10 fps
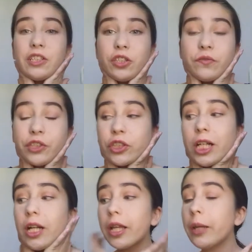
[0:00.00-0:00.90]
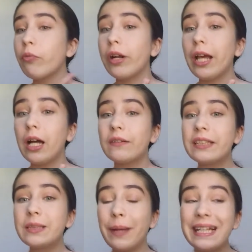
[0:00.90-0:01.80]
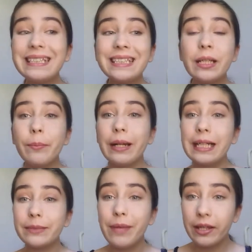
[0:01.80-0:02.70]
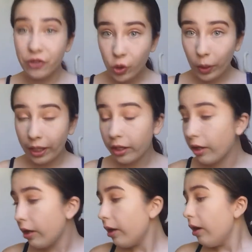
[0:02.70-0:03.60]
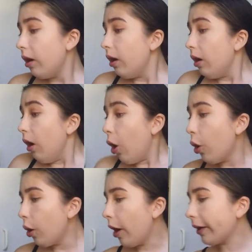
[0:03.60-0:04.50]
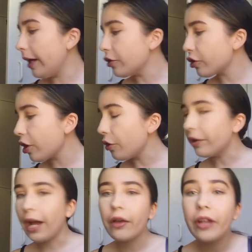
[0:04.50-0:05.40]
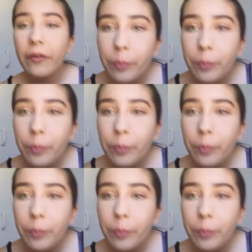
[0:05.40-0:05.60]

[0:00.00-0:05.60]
I'm so frustrated I keep running out of space, but let's make this quick. Okay, so now